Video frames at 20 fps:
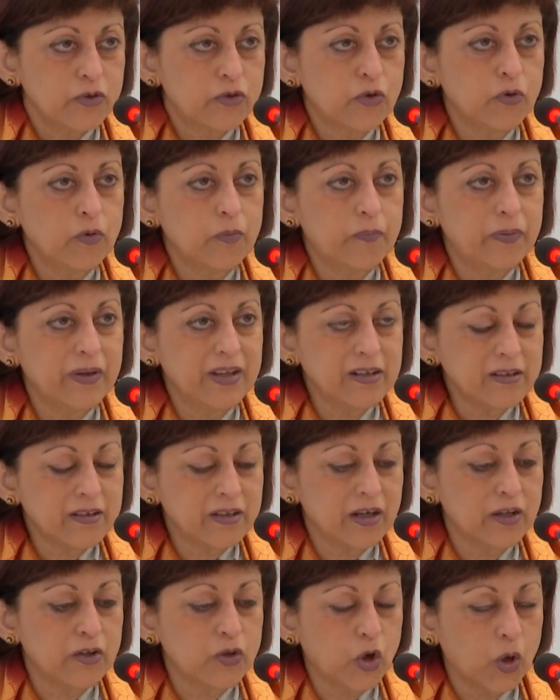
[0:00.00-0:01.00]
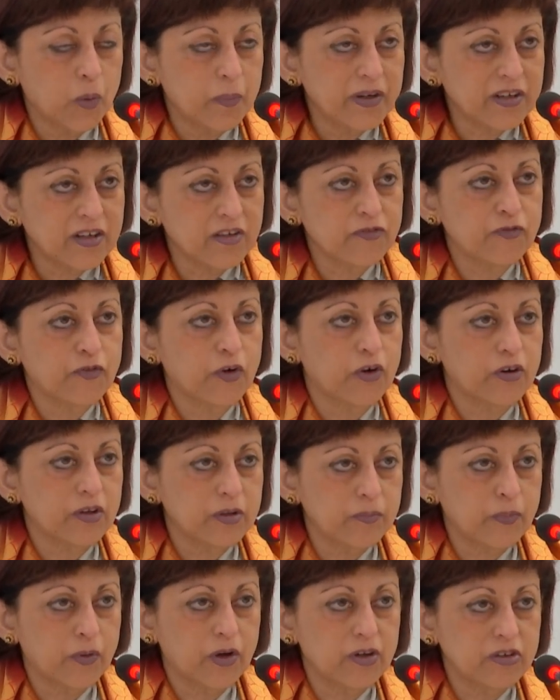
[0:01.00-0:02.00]
to build a normative
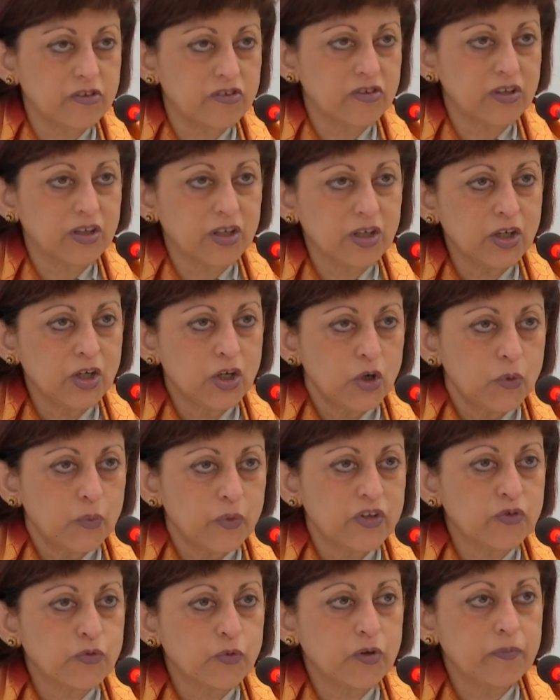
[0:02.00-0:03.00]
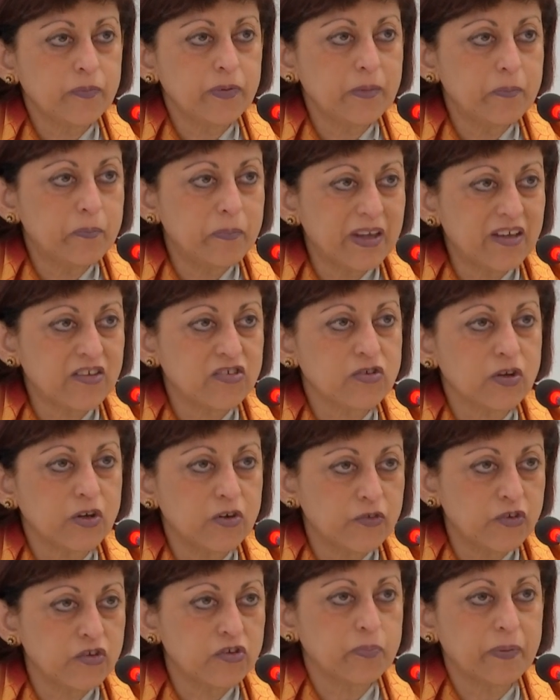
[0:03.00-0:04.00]
foreign policy which would be based
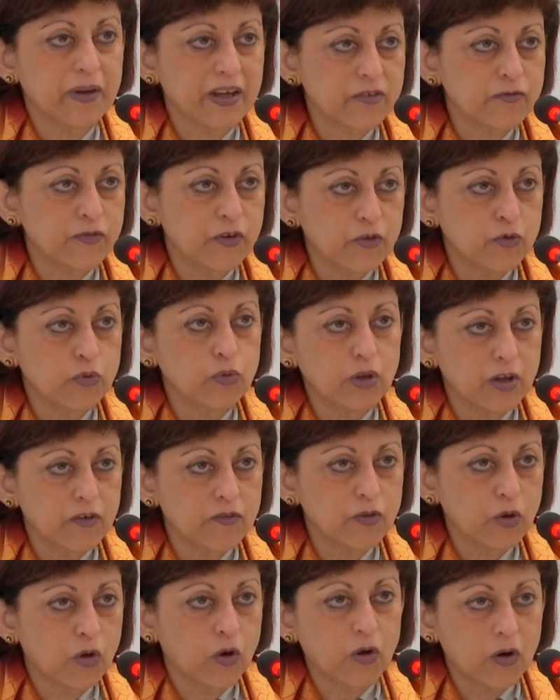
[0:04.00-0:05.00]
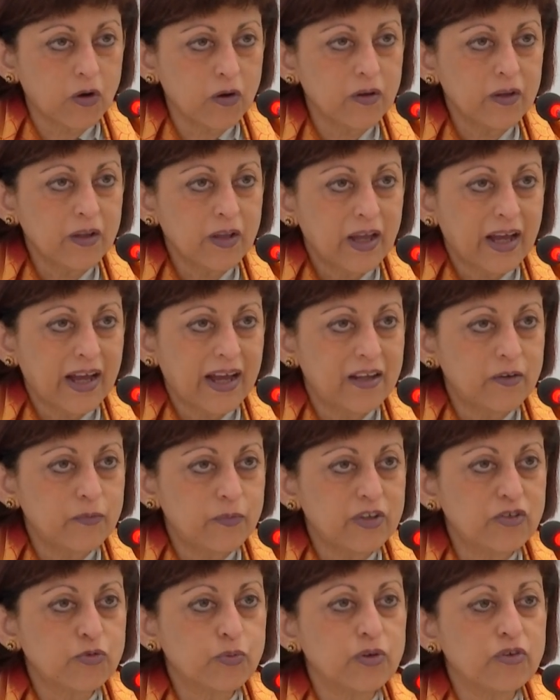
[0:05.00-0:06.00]
on respect for rule of law and
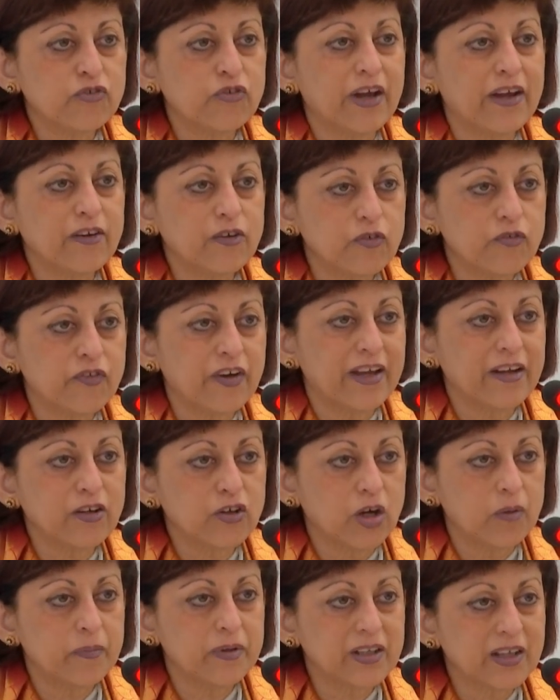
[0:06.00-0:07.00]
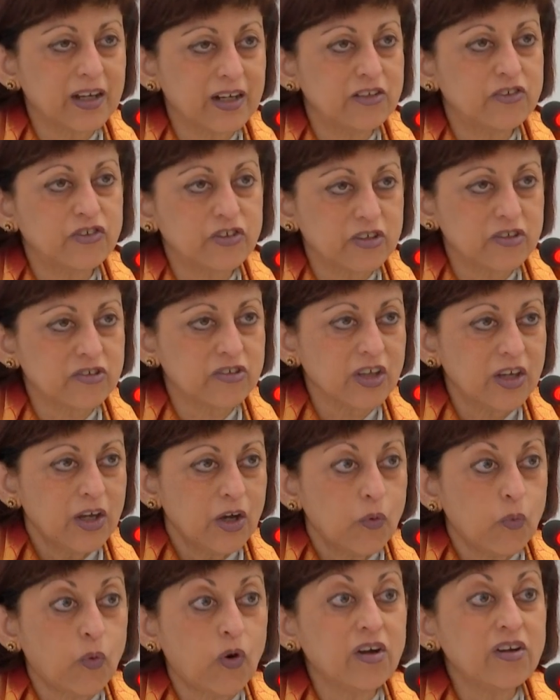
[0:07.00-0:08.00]
which would try to find common cultures.
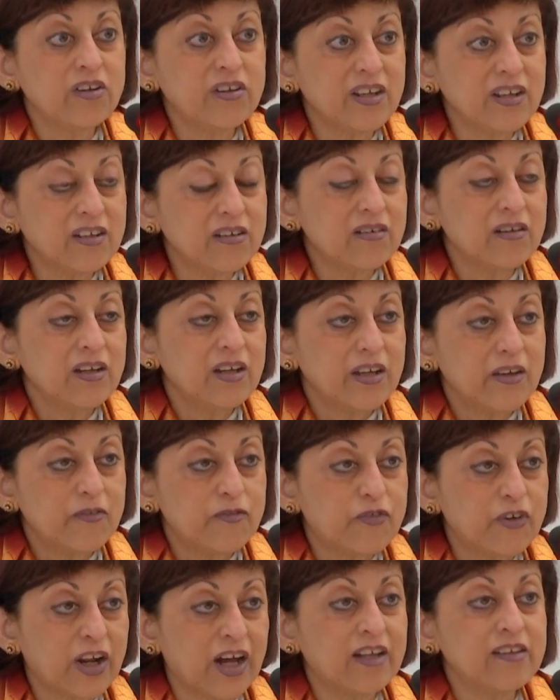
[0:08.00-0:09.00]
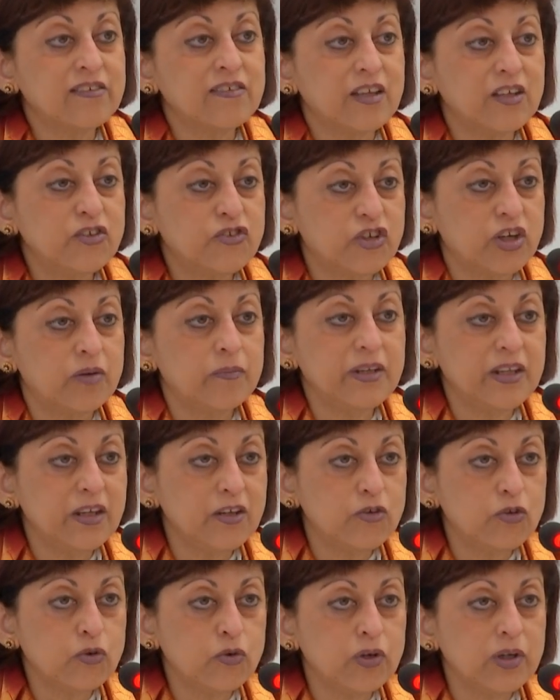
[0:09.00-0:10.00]
What did France and Germany
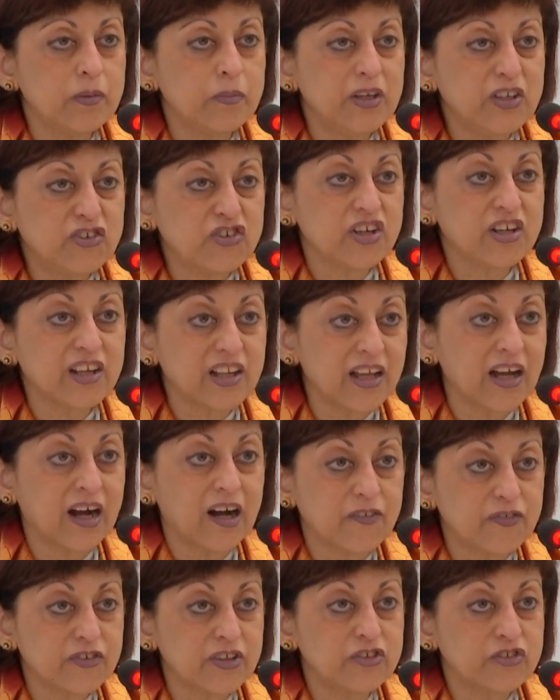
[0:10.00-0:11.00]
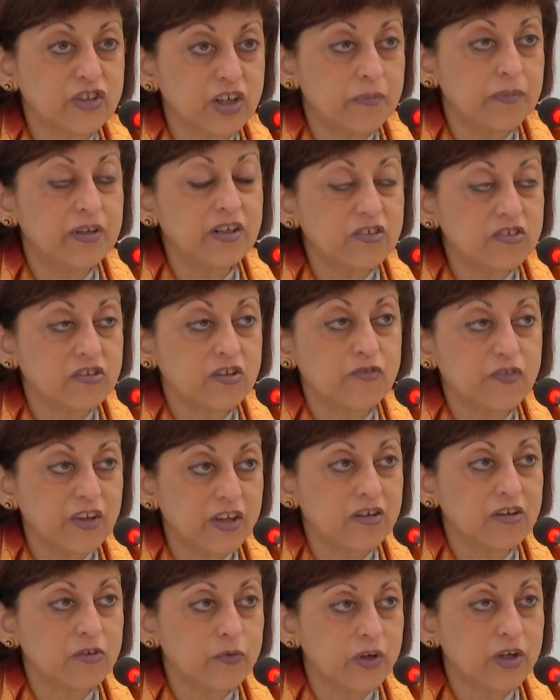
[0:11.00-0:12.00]
do immediately after Germany's
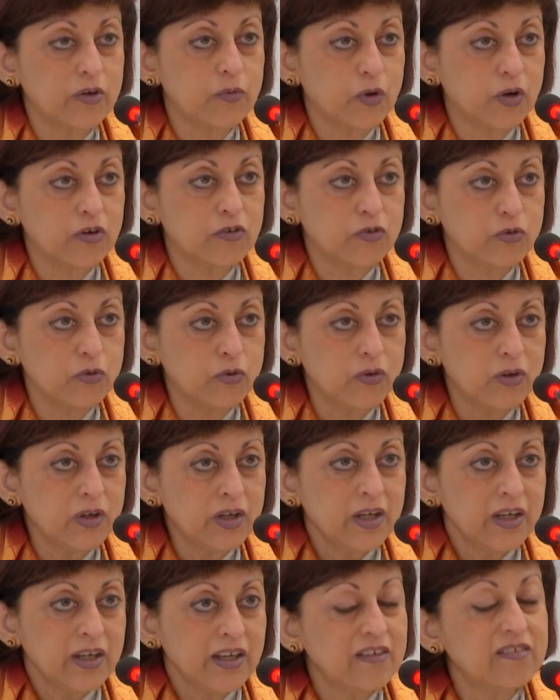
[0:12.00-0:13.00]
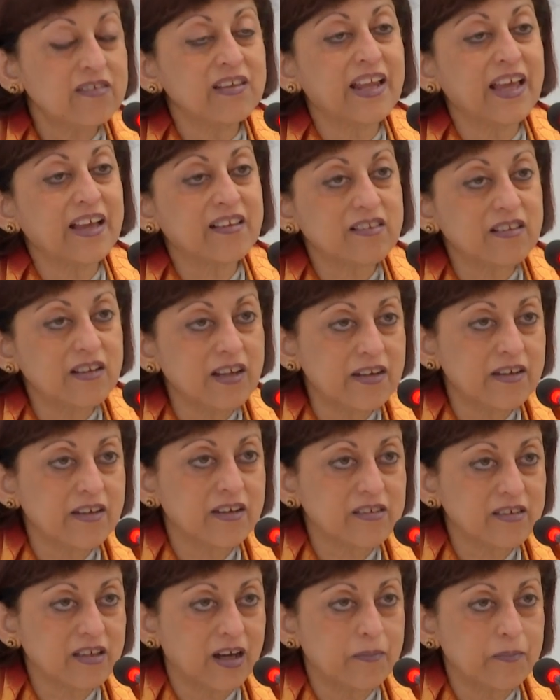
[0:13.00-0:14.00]
defeat in World War II is an excellent
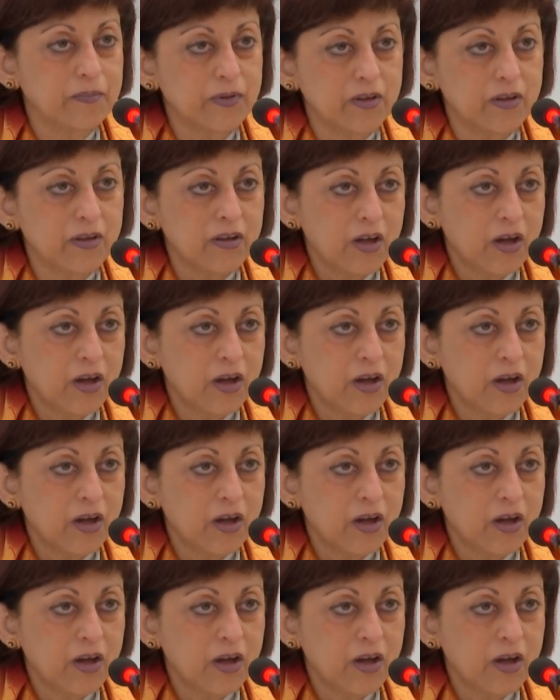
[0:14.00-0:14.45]
example